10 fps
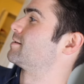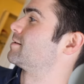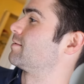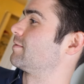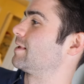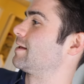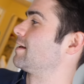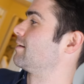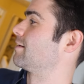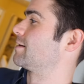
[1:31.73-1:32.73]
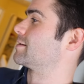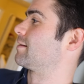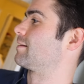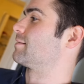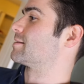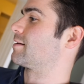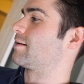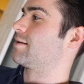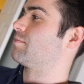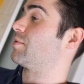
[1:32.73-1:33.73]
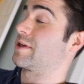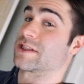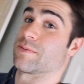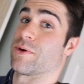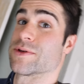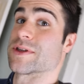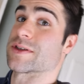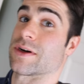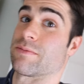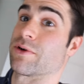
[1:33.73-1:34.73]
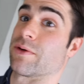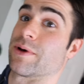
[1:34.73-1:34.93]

So in here is a little saw, but it's supposed to saw pretty